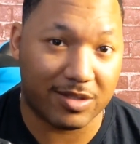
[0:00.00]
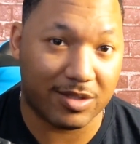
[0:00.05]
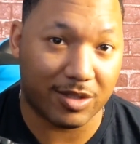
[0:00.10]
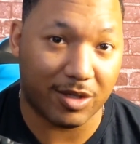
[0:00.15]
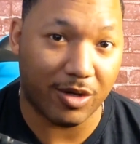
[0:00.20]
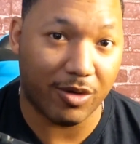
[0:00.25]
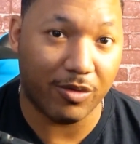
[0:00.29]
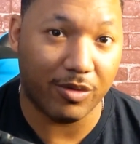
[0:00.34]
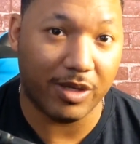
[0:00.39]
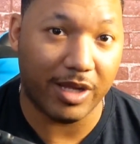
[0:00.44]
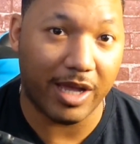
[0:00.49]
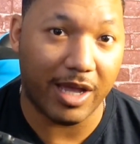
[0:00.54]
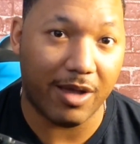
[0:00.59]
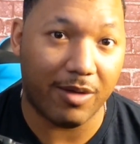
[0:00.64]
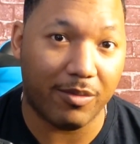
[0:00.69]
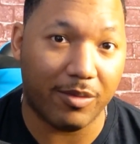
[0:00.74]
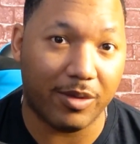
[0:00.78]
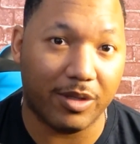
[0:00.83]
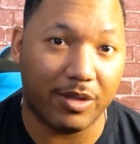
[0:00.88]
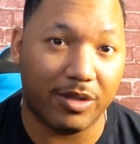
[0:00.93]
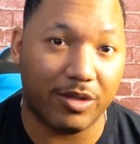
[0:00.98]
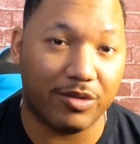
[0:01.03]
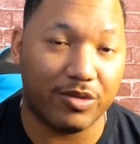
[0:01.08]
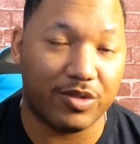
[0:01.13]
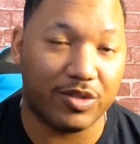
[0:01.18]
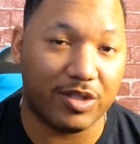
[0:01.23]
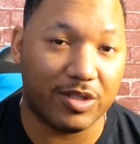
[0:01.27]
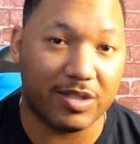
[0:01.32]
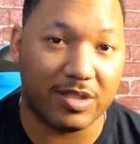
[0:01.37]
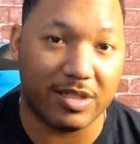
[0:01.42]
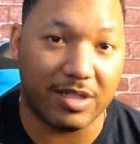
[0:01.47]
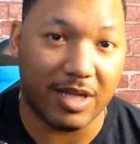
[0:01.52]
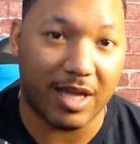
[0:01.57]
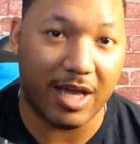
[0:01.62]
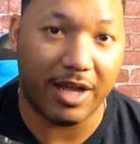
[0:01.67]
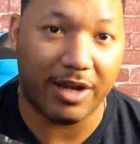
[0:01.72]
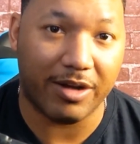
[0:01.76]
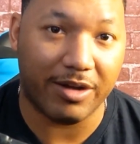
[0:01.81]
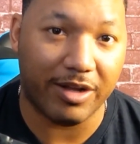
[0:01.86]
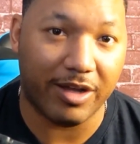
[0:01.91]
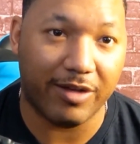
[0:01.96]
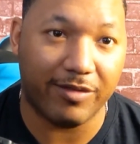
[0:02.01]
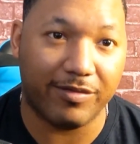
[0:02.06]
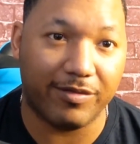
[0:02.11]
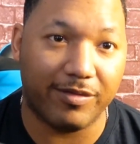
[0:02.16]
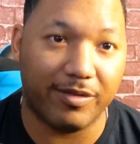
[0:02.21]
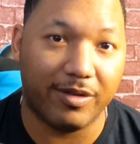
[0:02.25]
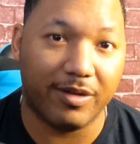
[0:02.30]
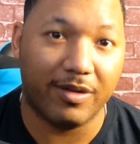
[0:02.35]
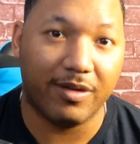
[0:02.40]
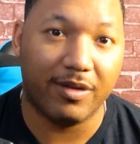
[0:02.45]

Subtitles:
to go down when there's just not enough